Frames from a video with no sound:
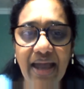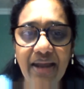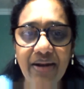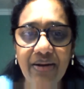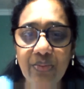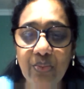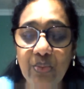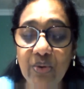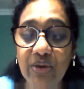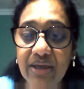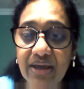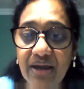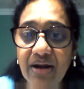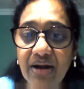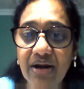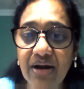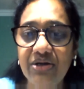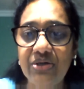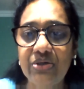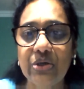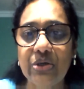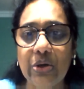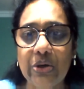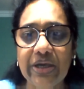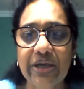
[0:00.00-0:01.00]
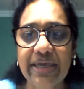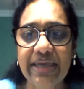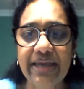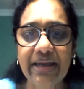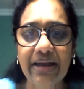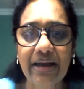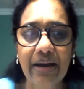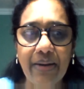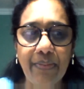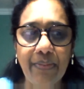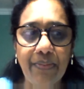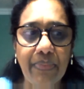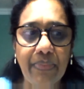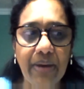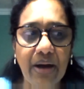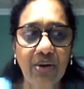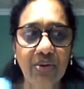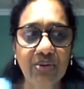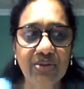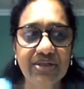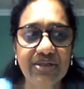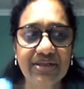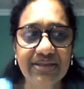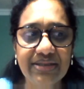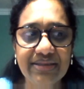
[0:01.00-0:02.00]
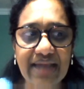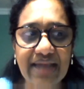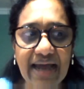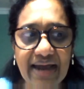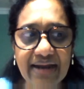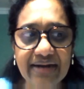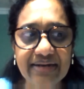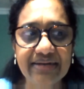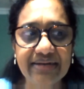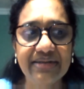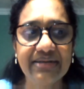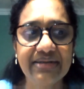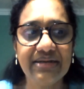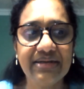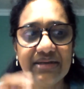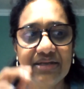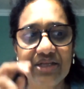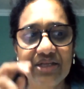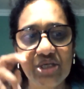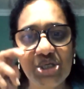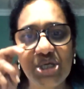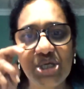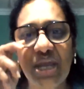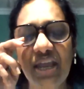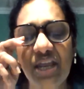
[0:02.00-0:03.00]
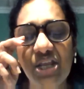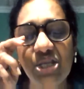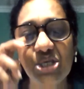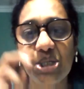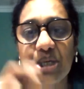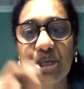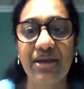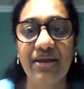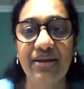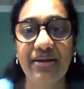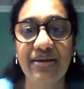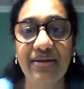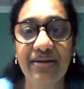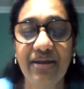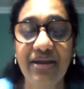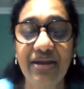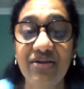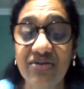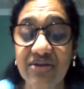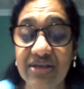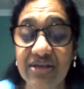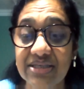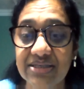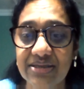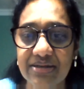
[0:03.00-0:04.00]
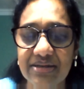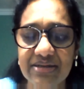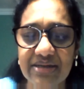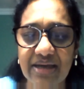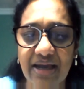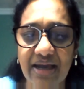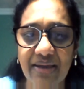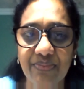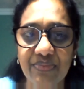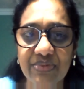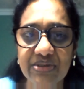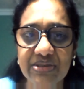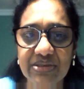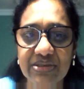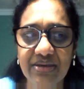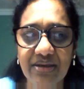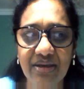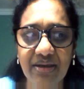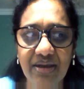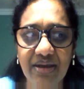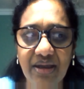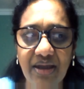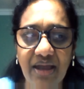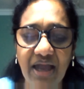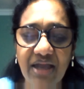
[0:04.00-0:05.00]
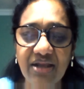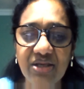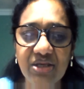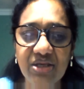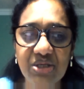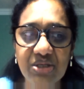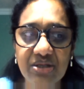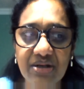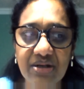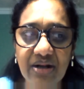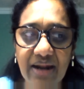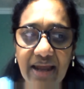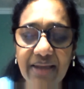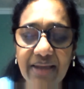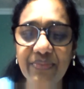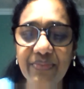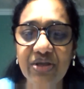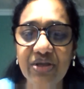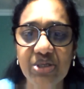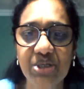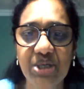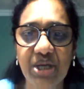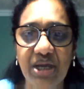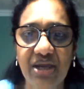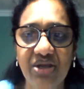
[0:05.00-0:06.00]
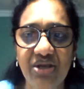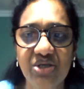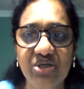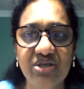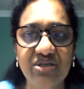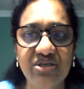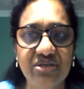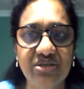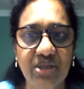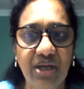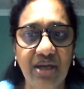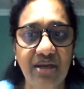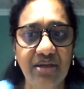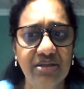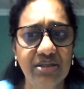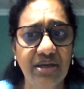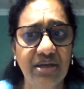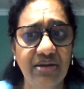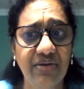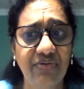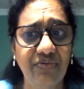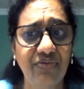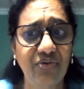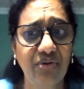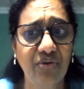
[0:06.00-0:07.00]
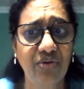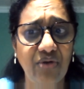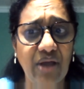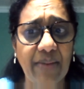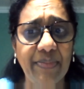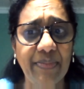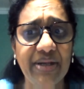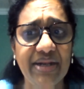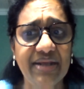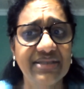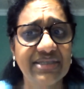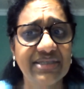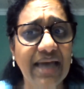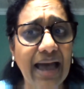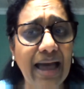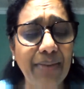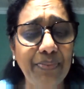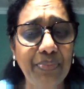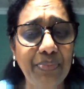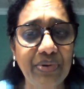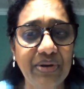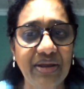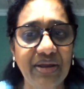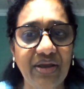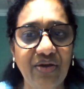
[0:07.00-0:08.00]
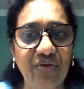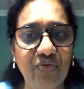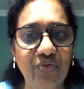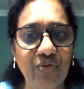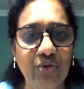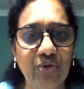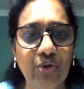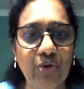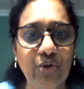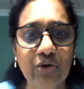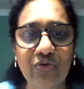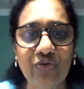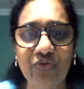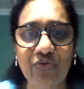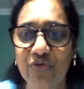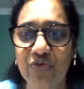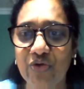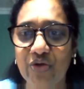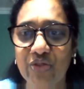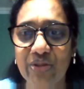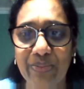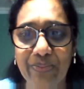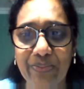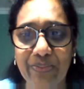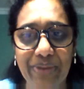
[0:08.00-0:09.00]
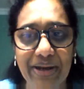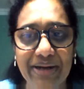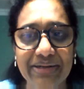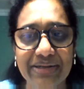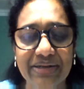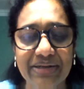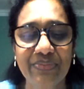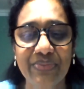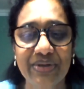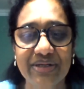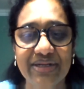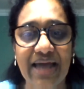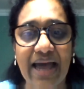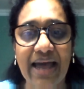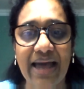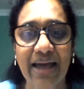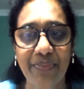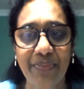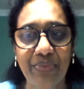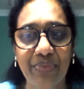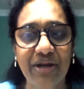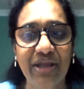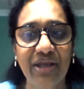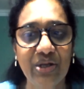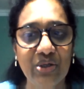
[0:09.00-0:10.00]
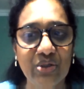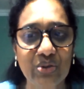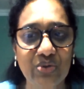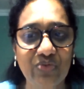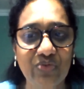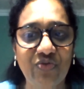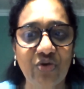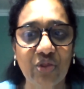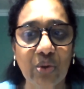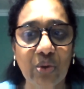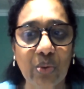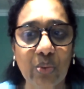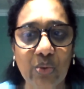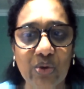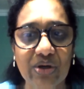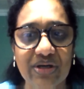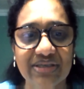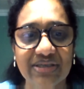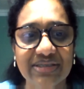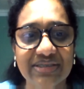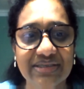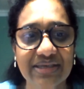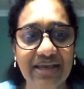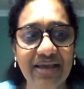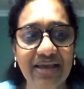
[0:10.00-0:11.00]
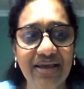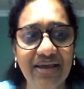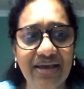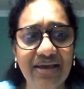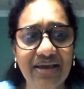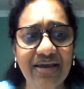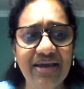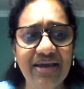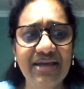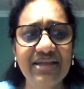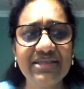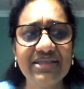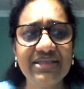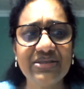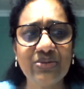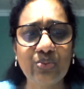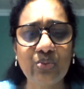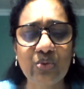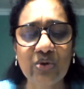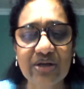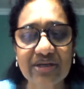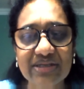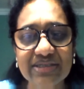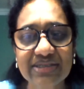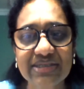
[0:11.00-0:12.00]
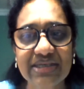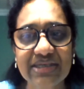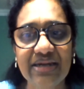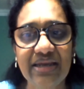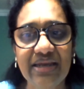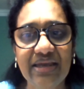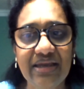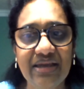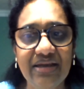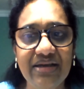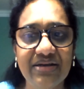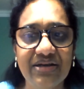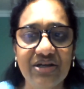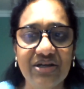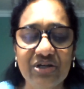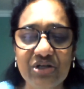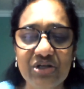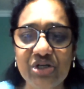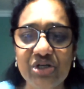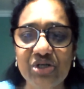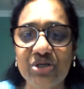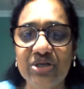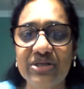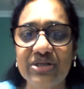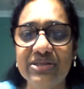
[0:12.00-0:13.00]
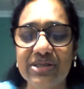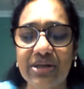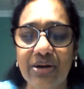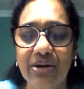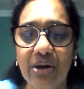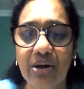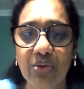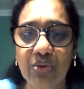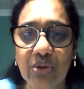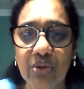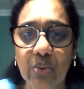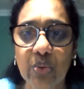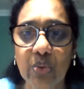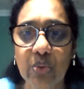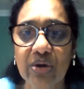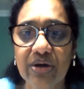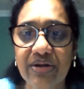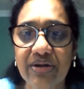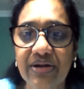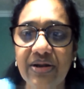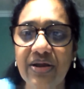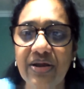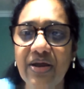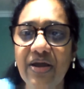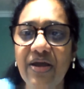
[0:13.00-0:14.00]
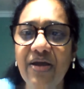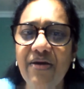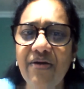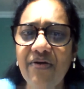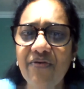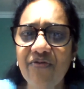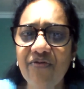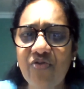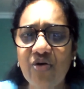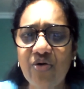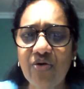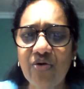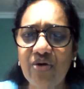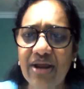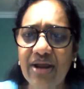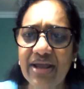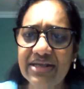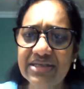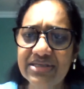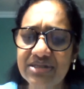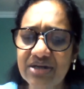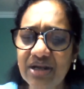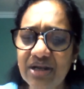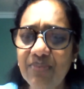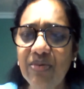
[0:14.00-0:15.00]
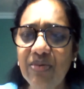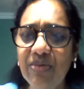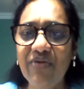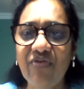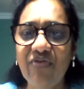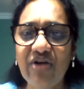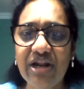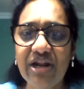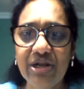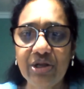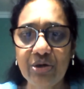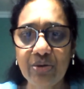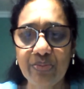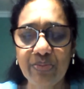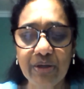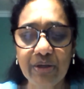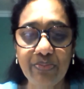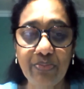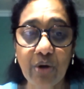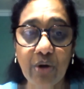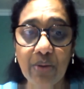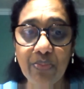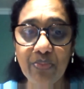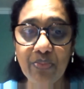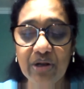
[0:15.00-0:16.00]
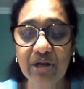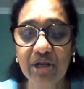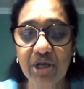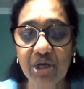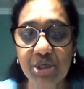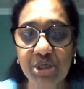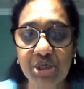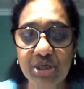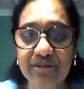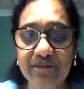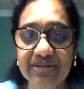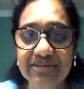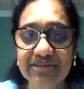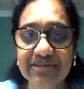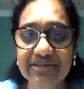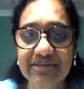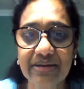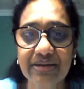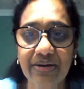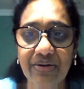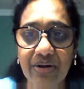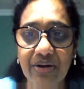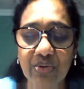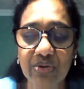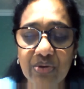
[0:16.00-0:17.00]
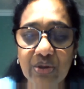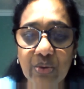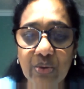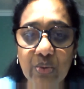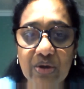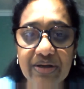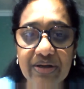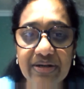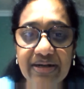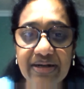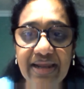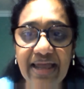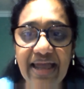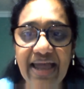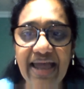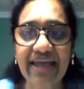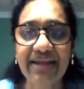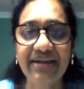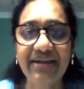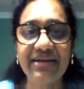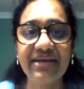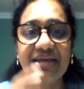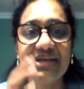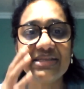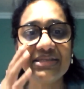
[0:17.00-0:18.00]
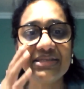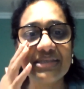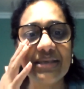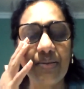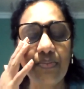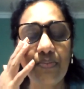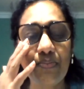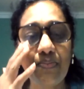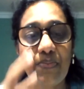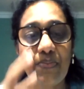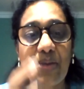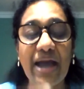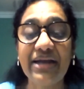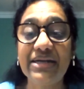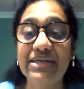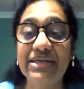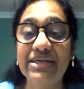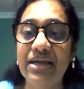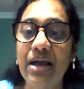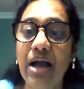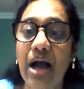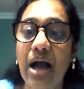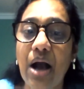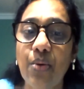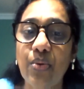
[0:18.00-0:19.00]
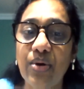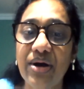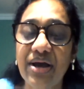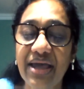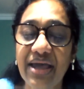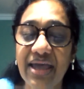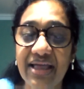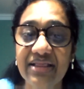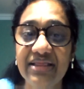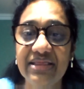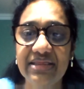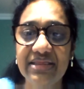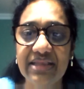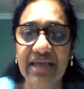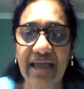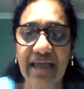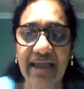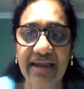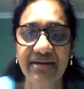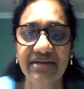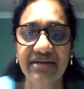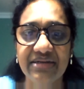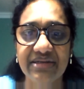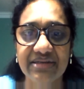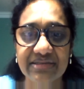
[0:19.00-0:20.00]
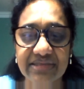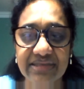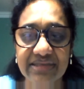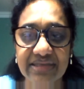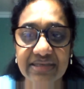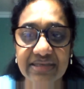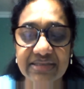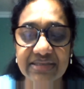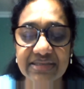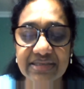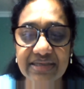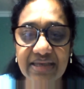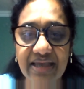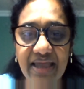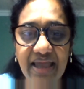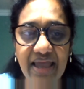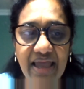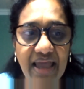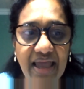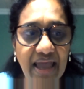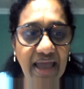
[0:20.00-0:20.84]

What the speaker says: And we are talking about that changing in recent times. And climate change is changing. I mean, it's happening not for the better, but happening for the worse. It's worsening conditions around the world for extremely vulnerable populations around the world, and it's impacting our health and disease.